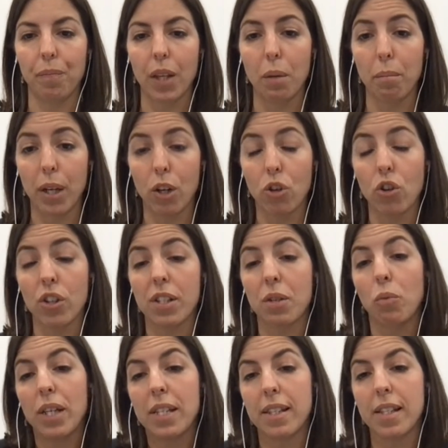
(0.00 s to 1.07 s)
because
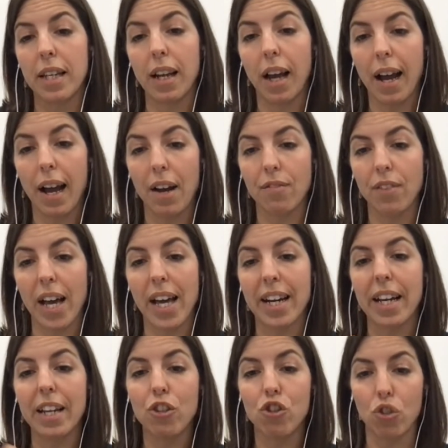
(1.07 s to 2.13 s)
we still have a
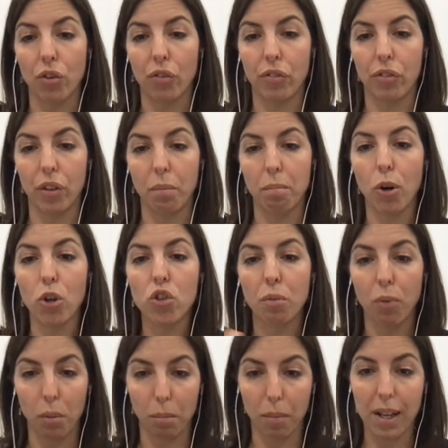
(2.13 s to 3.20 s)
range of
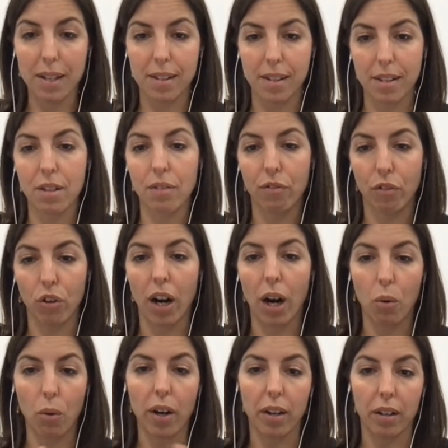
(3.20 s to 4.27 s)
possible masses for
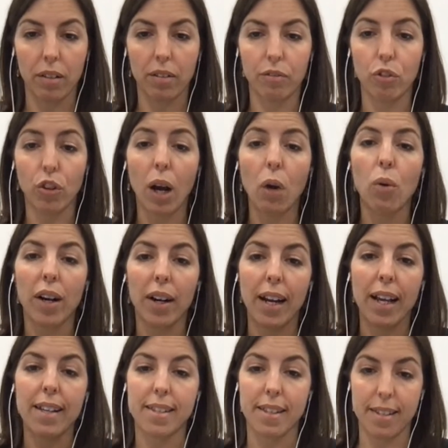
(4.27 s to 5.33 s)
our
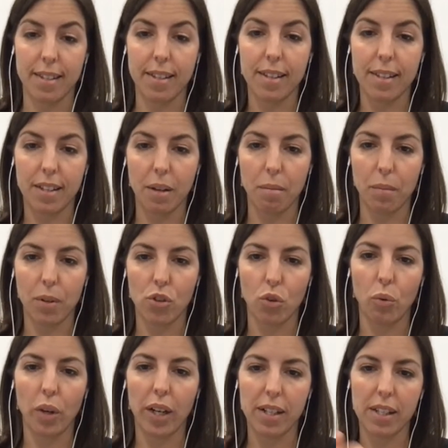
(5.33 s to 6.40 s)
lens system. So
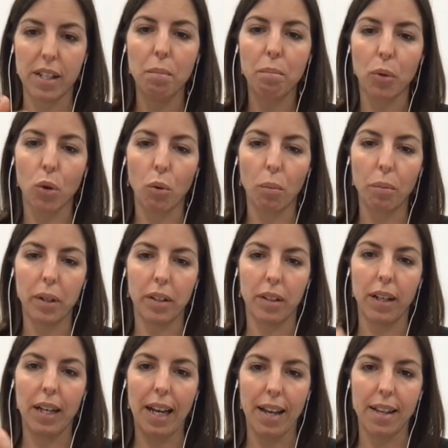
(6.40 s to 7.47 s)
we are still probing
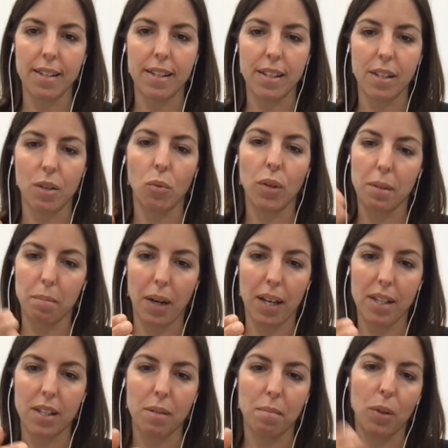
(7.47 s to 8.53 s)
lenses with
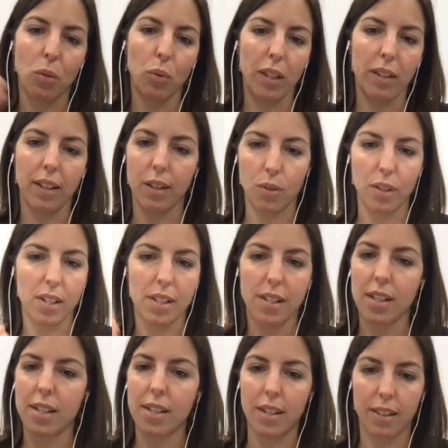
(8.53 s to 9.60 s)
masses between 10 to the
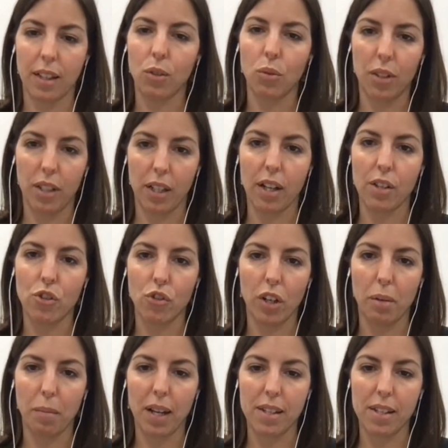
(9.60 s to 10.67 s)
6 and 10 to the 9 solar
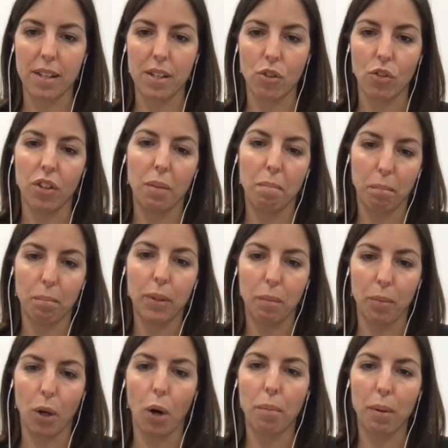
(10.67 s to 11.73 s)
masses. So the
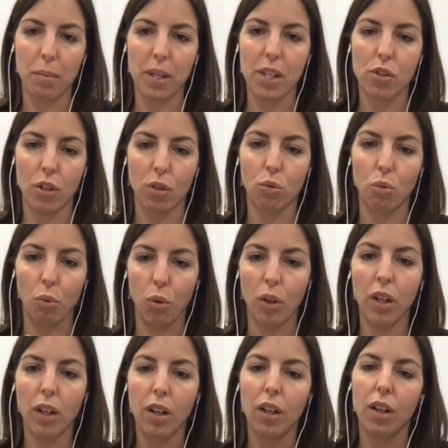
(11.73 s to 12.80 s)
problem is to
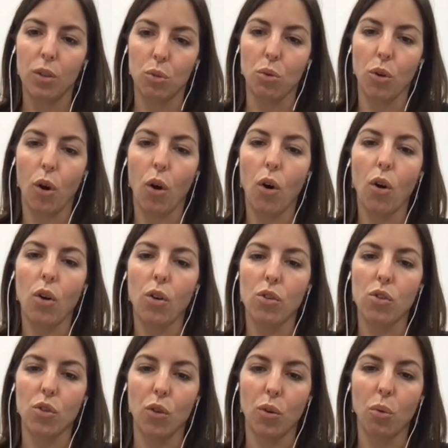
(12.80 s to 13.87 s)
know
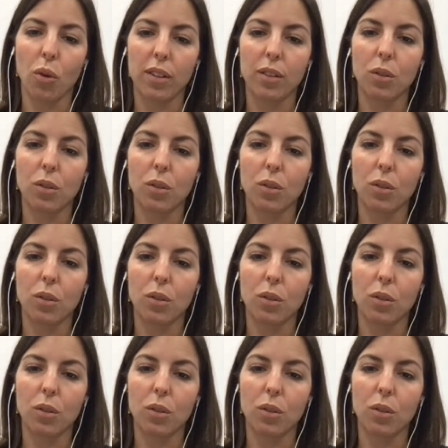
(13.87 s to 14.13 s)
what